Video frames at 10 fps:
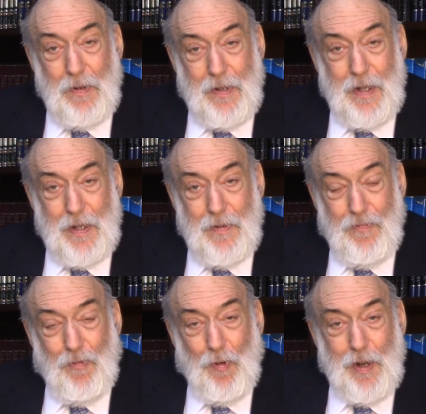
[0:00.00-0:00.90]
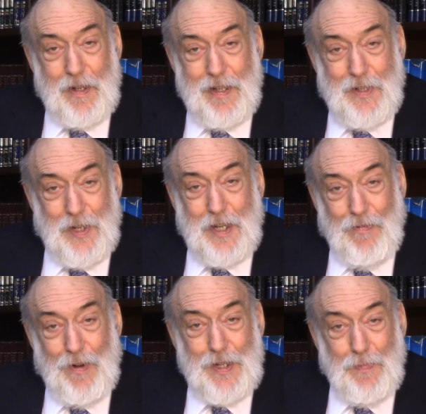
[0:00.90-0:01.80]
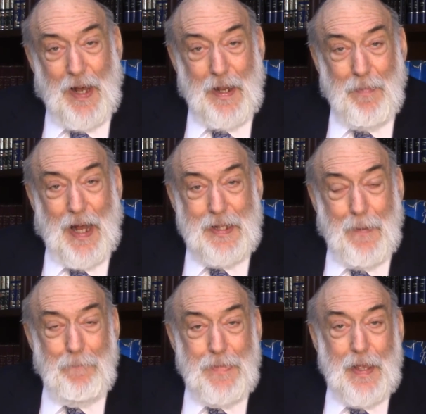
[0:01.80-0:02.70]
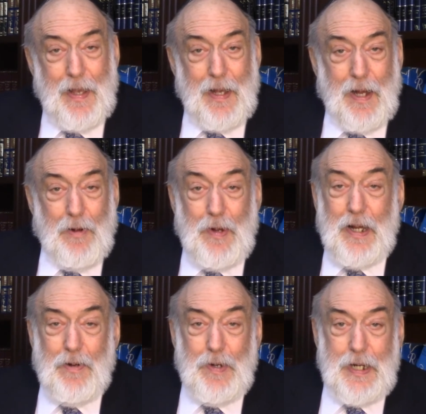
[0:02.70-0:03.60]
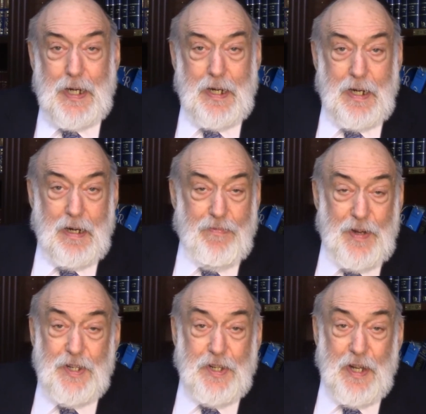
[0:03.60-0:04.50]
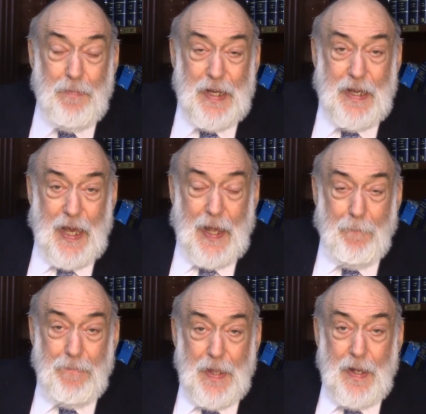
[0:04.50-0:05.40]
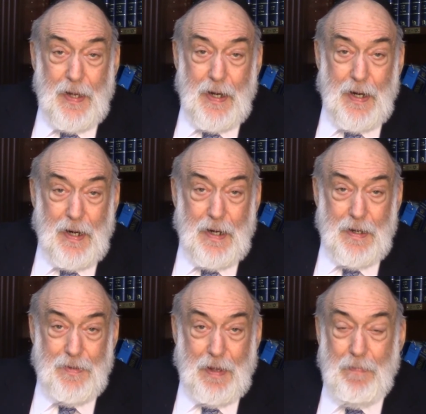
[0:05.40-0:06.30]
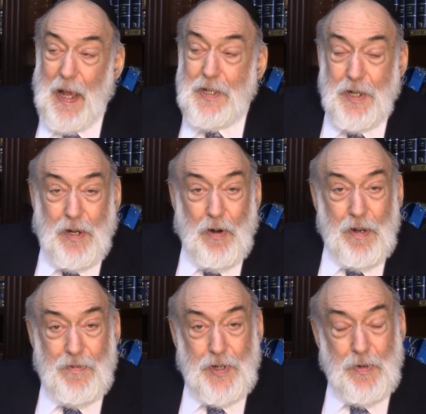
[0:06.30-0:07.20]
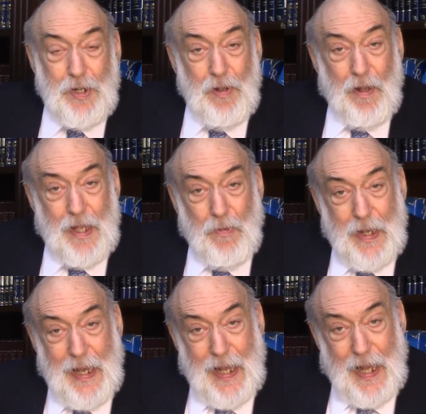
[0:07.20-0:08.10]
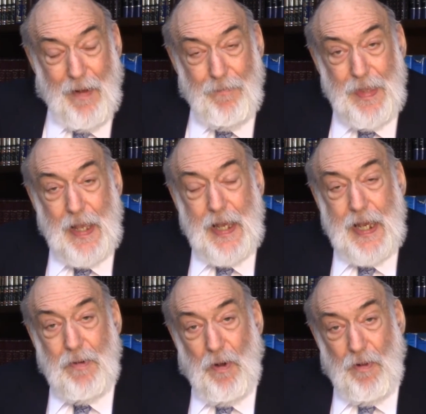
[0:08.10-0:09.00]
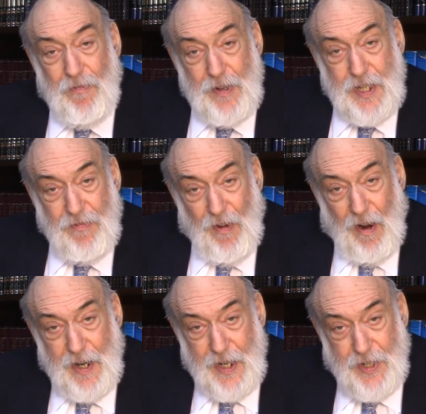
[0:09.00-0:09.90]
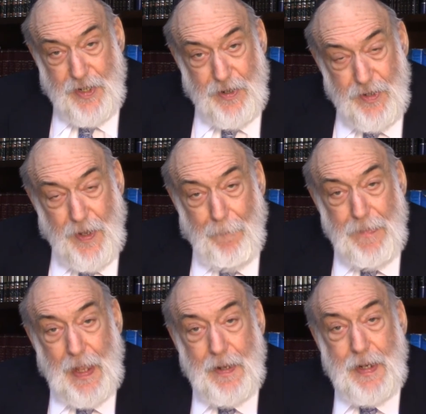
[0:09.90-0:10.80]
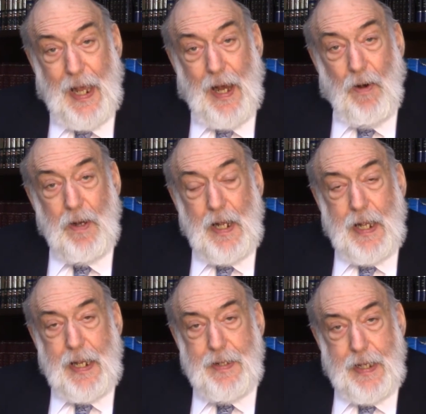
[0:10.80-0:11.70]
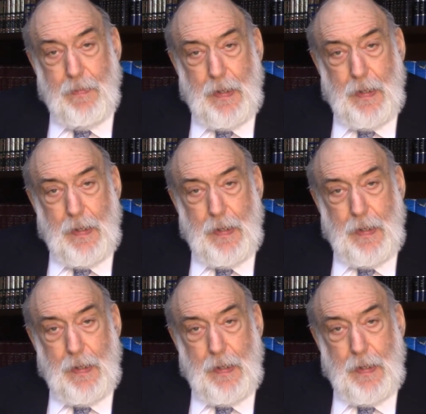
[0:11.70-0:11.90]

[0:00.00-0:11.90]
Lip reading: just for his Balabatim eventually became the major code of Jewish law that we have. He wrote for Sephardic Jews. Now, in the